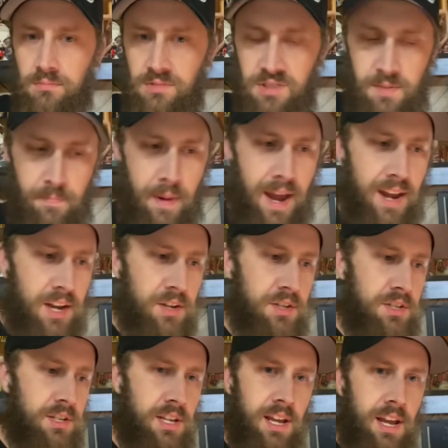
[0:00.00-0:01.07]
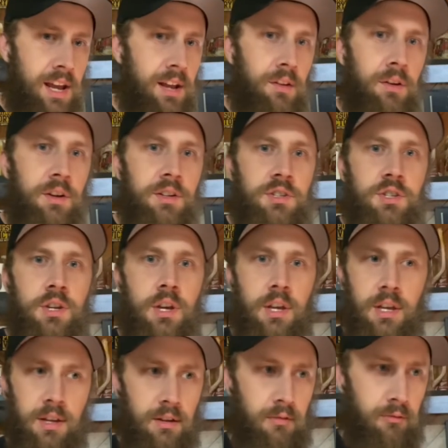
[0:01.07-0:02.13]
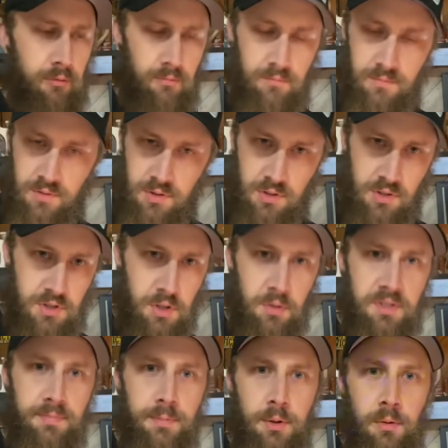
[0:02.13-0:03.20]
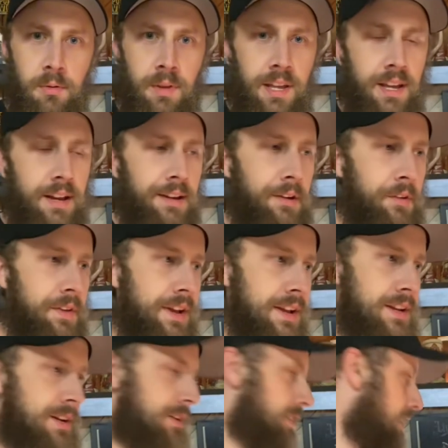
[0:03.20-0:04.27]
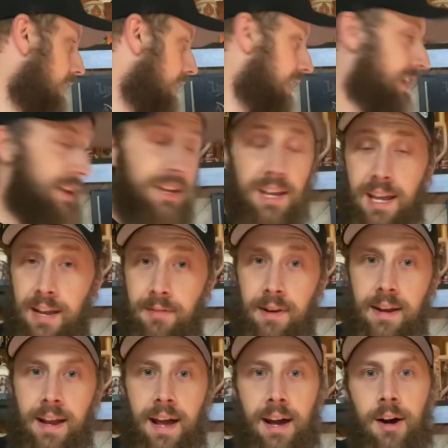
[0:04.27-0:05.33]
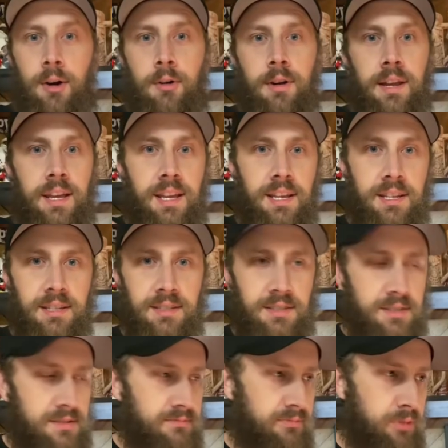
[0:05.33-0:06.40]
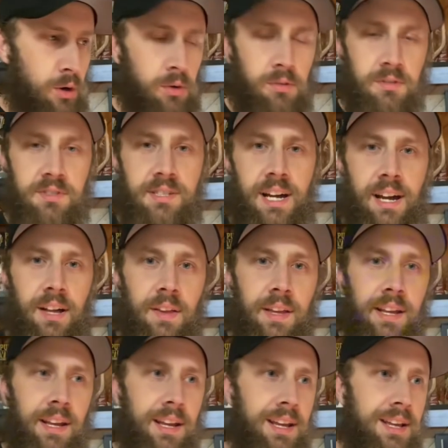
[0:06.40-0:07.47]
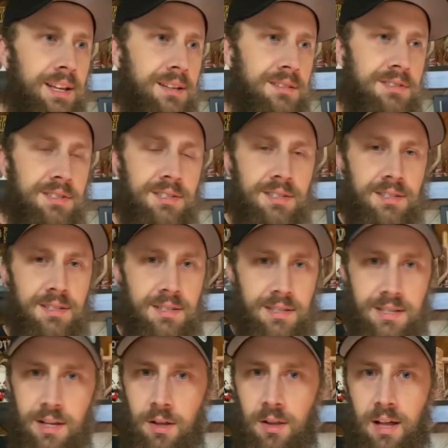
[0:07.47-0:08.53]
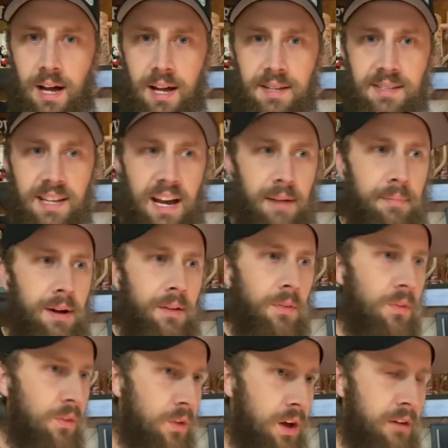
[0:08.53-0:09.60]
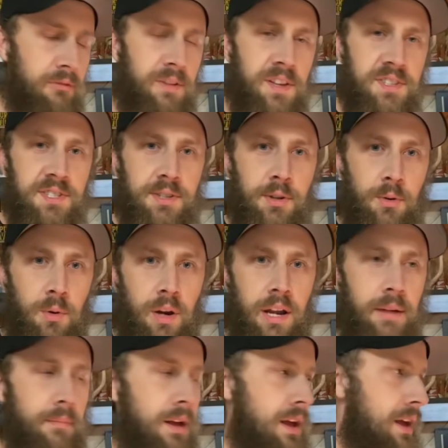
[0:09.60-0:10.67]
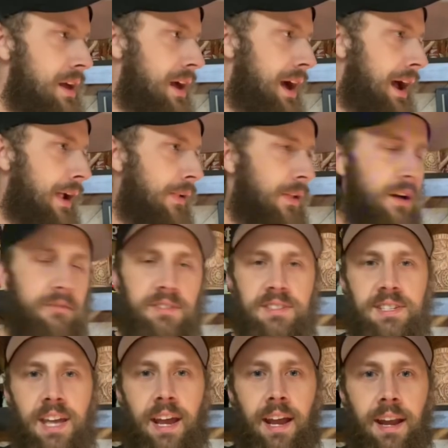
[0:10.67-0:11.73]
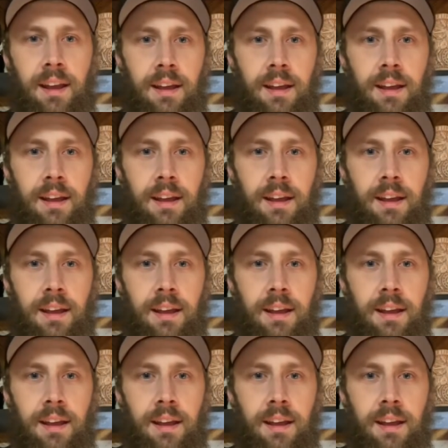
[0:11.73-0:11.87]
Spanish to English so smoothly in Il Nino. Even now, his vocal styling is still on top. I love his scream. I love his singing.